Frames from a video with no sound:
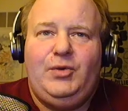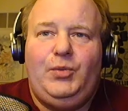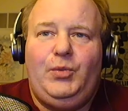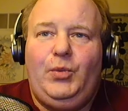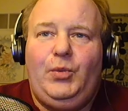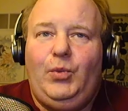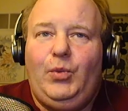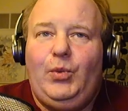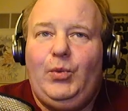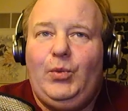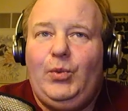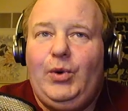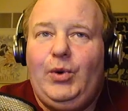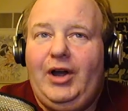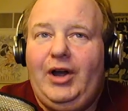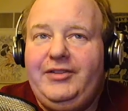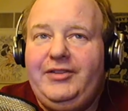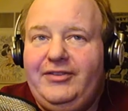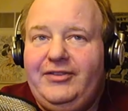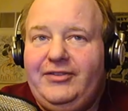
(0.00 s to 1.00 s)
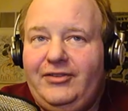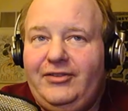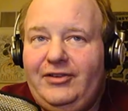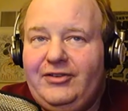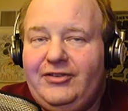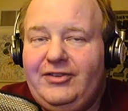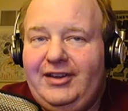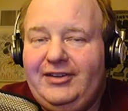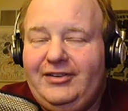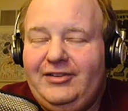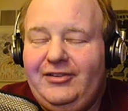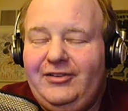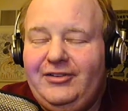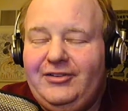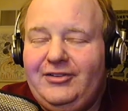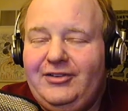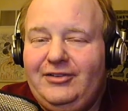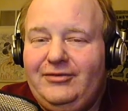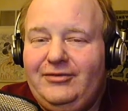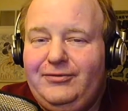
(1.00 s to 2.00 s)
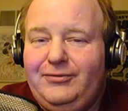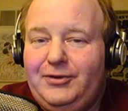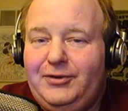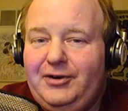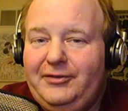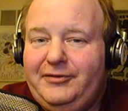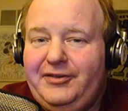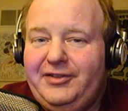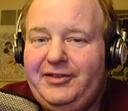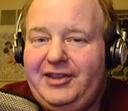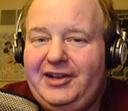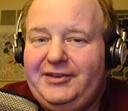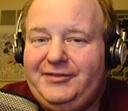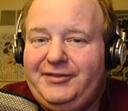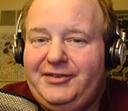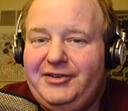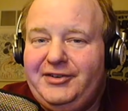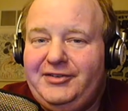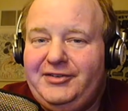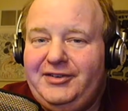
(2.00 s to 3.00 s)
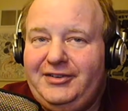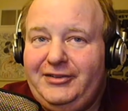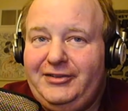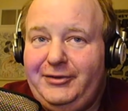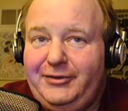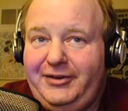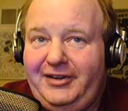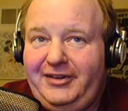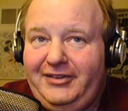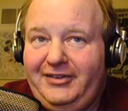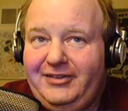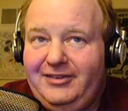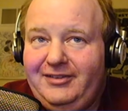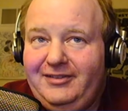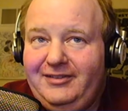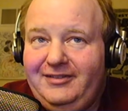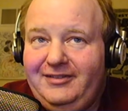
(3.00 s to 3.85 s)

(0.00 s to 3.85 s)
What are these? You're saying those are 45th anniversary Doonies